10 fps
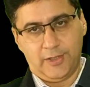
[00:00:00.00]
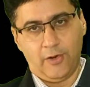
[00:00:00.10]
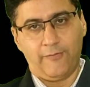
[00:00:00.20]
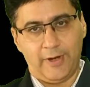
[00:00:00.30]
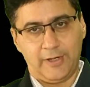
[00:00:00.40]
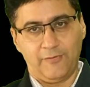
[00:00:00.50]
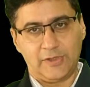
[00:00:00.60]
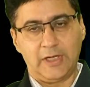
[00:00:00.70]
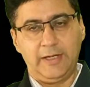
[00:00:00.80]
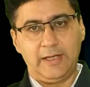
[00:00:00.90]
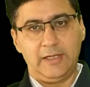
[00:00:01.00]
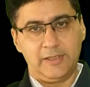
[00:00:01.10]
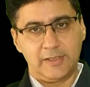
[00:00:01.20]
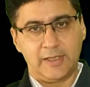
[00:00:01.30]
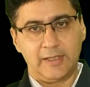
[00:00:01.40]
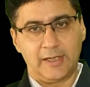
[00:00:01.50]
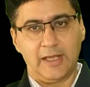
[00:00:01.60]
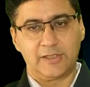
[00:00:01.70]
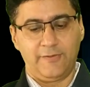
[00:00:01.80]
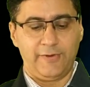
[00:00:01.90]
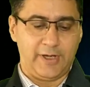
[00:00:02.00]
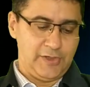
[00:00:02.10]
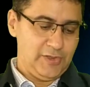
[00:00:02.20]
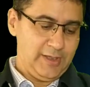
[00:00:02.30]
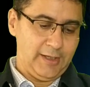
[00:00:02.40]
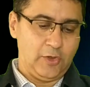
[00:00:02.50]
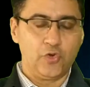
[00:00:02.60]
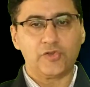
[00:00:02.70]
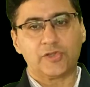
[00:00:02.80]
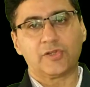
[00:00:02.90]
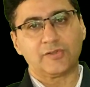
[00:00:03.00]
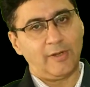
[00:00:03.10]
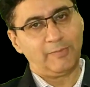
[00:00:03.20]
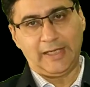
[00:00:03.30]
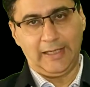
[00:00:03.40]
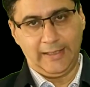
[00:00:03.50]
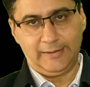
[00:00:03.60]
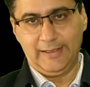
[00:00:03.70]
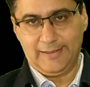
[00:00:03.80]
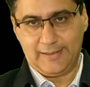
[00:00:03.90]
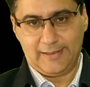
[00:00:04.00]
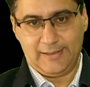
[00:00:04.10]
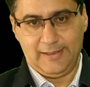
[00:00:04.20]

of artificial intelligence and the classification, it looks something like this.